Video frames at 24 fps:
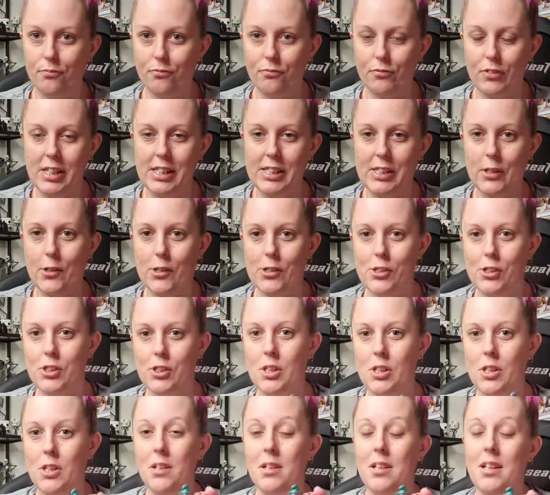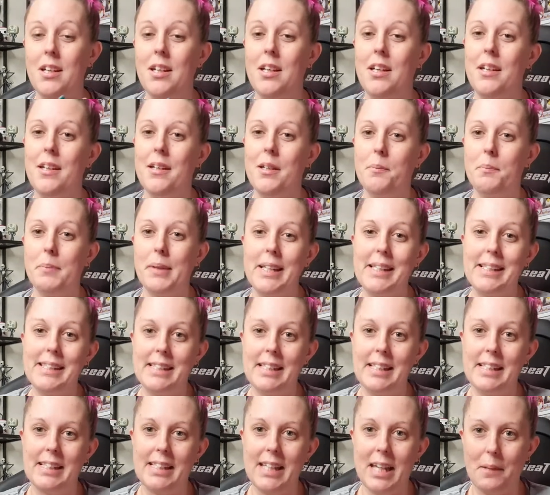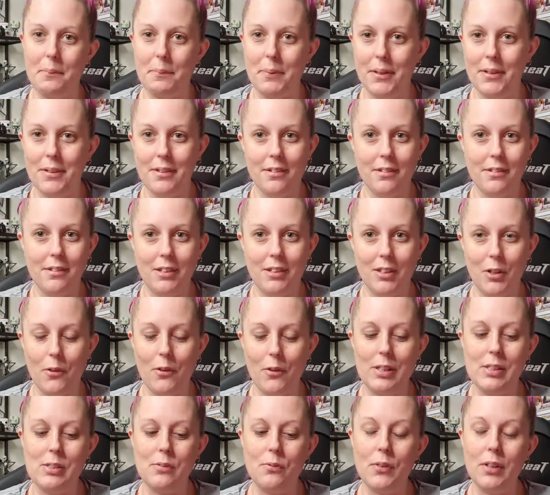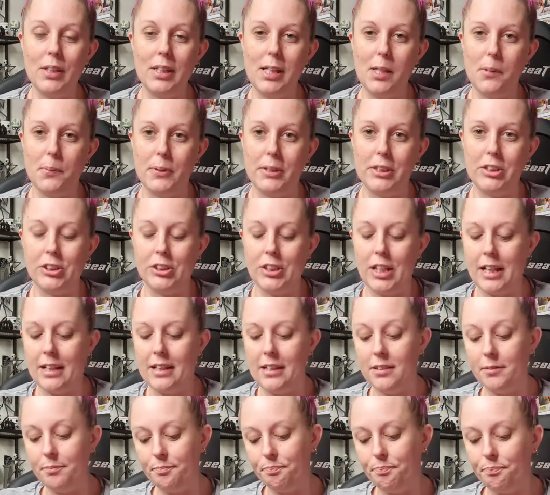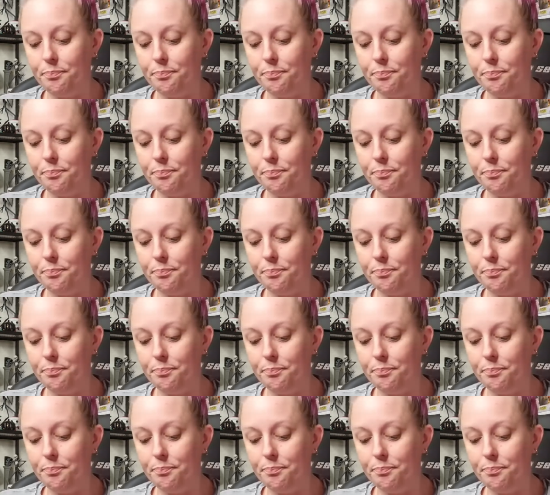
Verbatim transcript: research, please dig deep. You know, it's really appreciated.